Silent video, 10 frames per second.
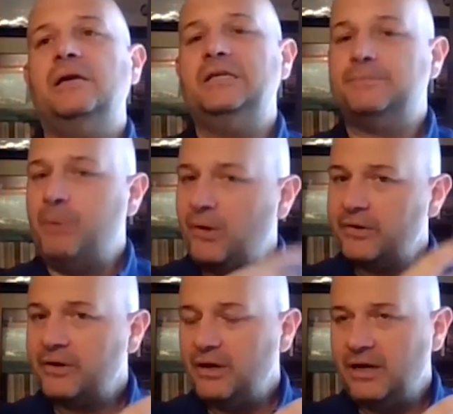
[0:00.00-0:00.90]
is
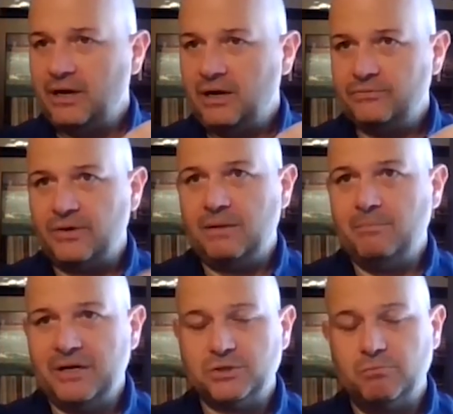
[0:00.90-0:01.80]
part of a
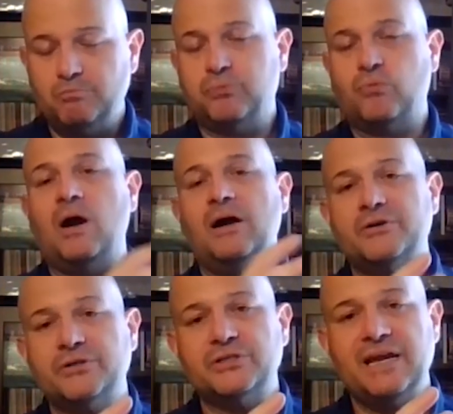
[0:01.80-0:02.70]
much
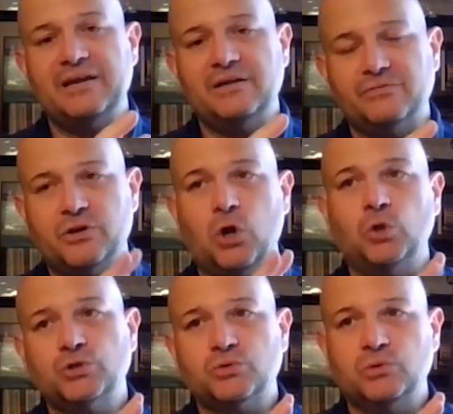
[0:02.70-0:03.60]
broader set of
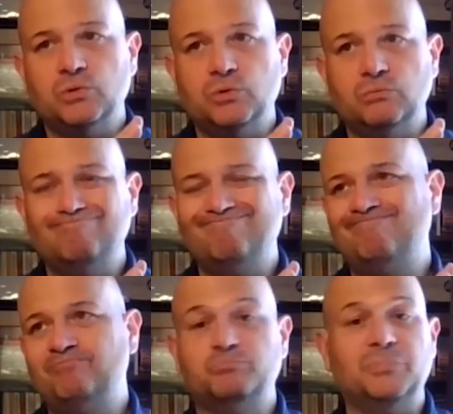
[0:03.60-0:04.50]
cultural
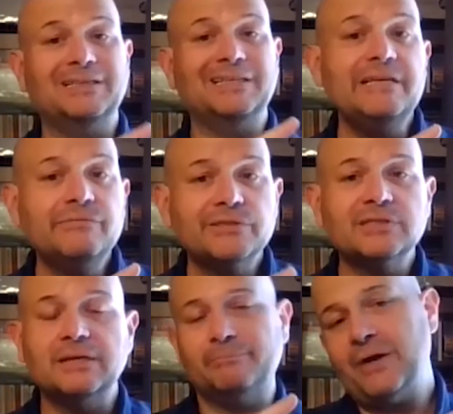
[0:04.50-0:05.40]

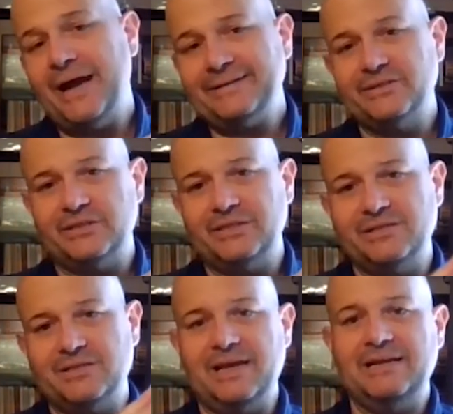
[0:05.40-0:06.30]
beliefs and
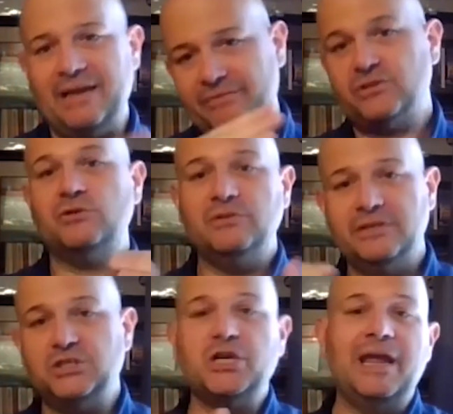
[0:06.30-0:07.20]
practices that have
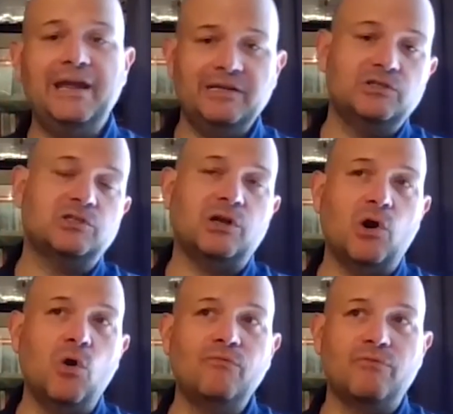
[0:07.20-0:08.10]
certainly changed
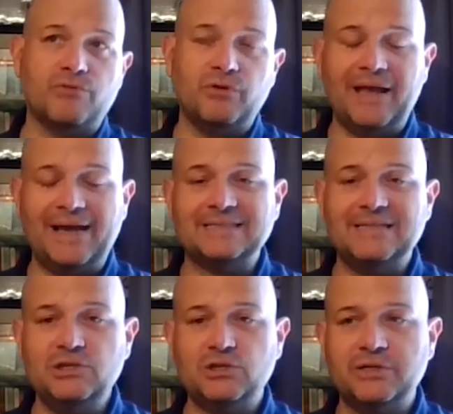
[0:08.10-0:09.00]
over the last
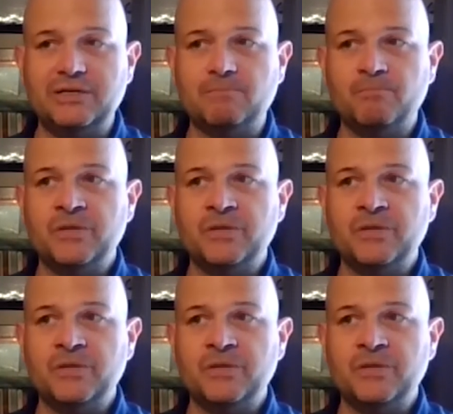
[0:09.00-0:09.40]
century,